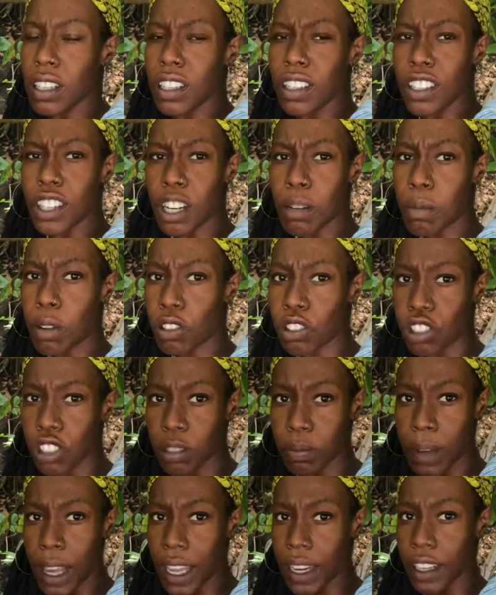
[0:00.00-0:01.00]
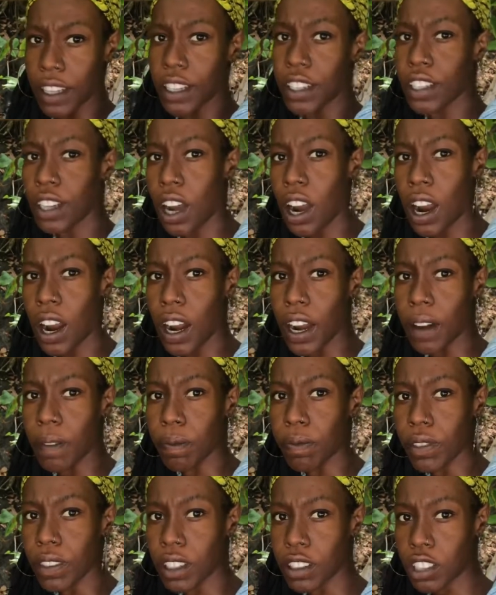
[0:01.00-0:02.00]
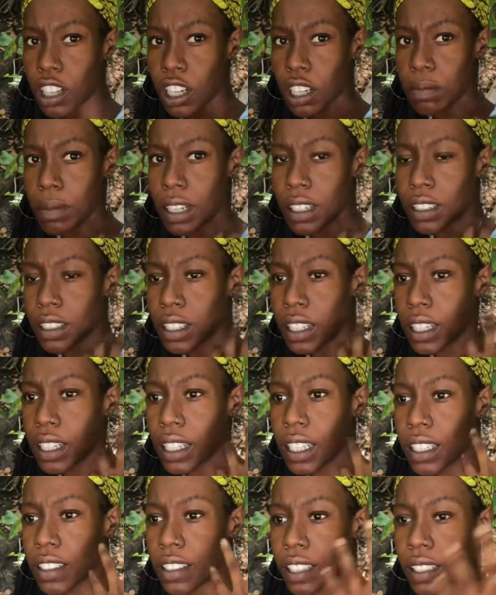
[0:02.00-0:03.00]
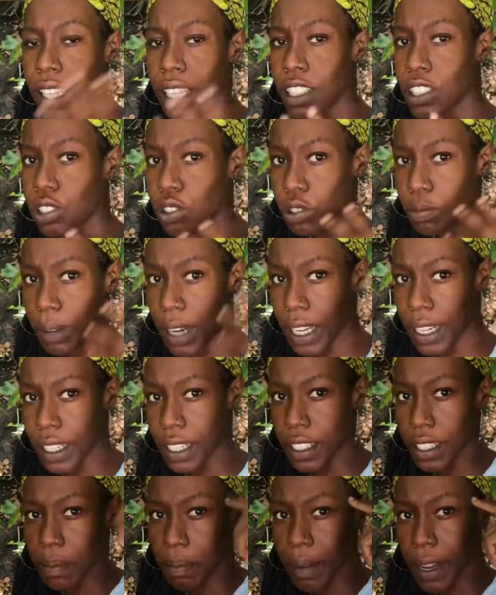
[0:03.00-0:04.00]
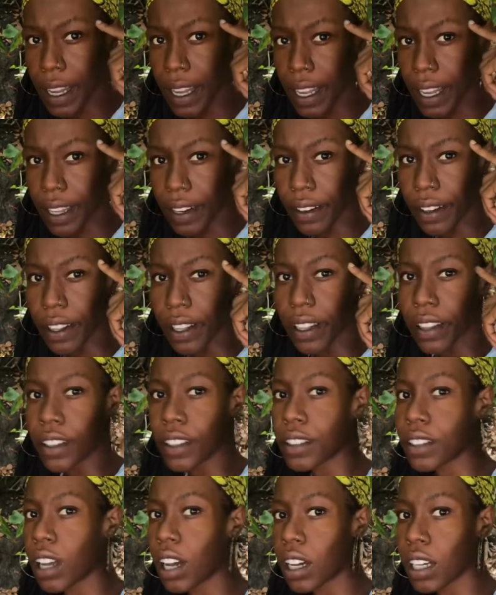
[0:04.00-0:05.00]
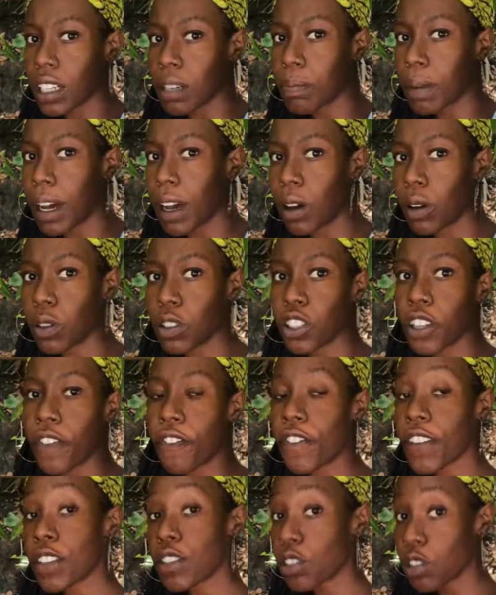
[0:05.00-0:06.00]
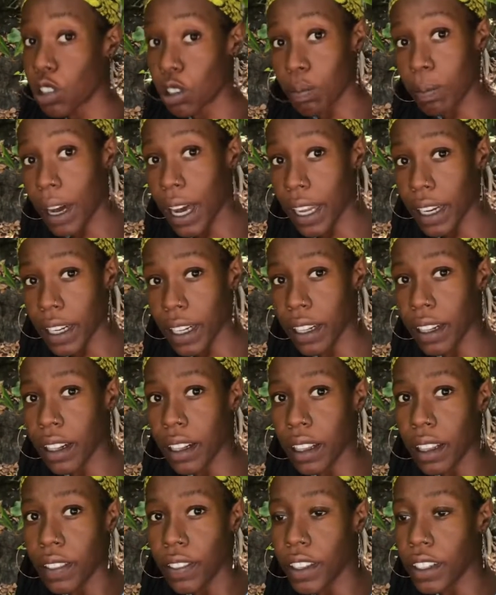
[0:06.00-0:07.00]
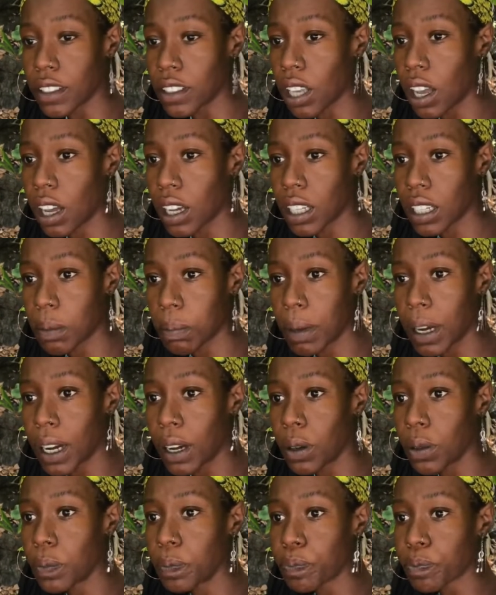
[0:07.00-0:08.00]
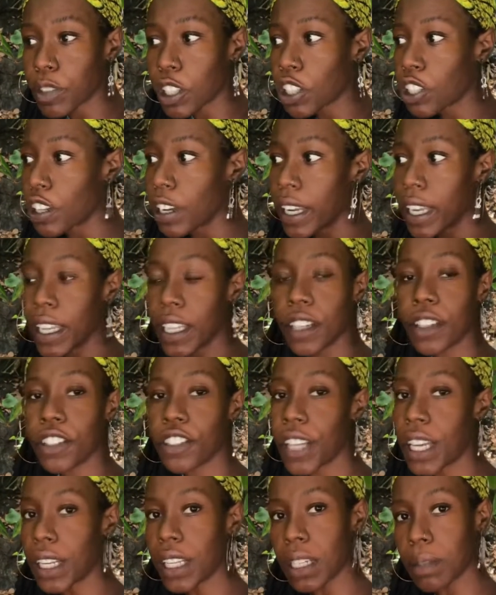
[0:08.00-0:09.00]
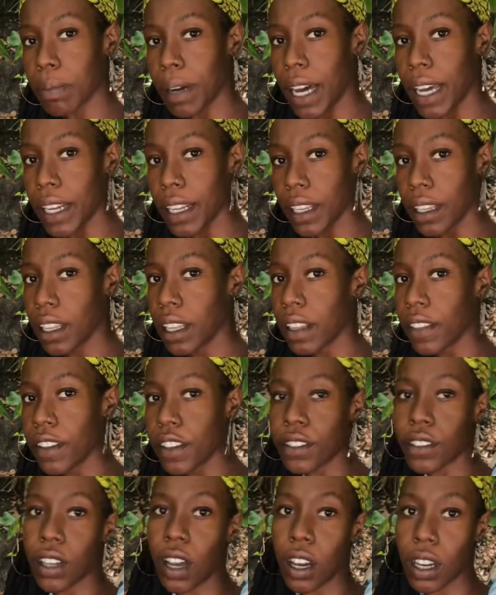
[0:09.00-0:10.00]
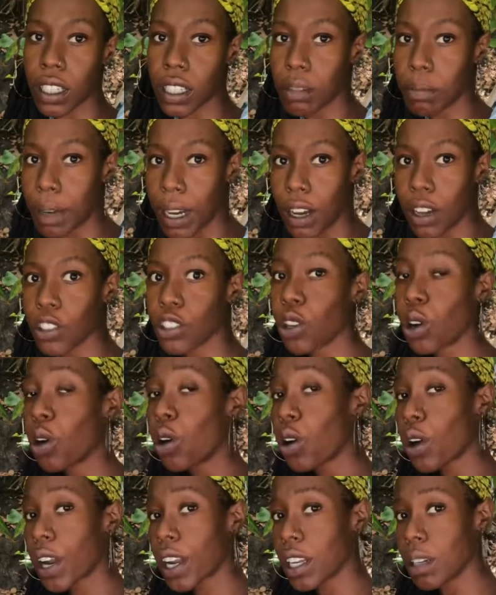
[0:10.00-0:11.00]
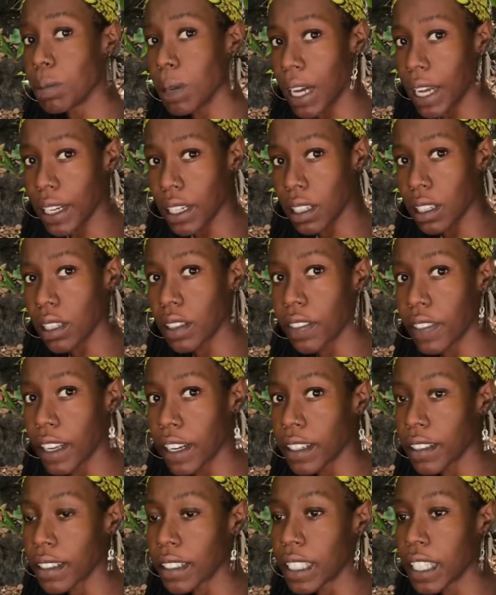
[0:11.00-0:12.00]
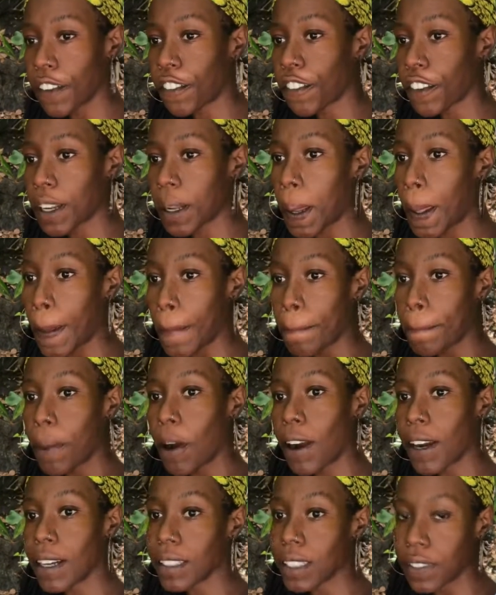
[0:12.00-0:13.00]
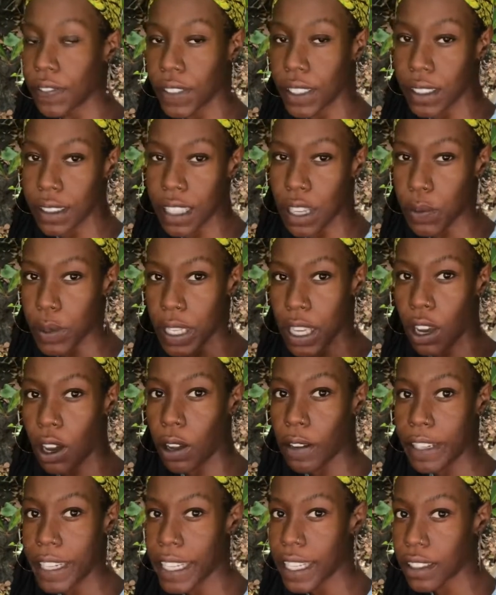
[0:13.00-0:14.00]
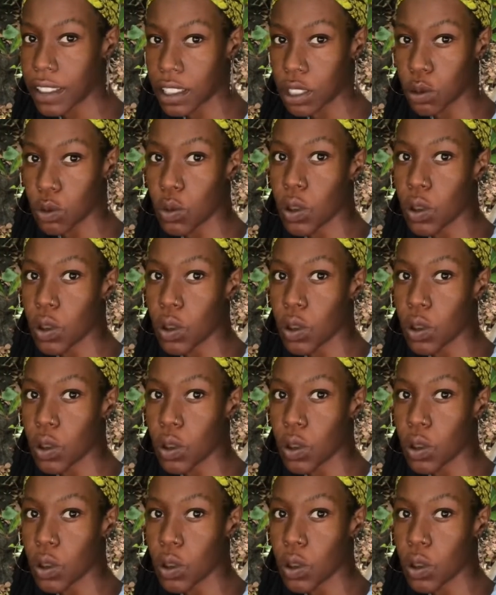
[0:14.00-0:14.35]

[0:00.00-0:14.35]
your emotional body, your heart. They're talking about your intellectual body, your mind. They're talking about your physical body. They're talking about your energetic body. They're talking about your auric body. There's different parts of us that we need to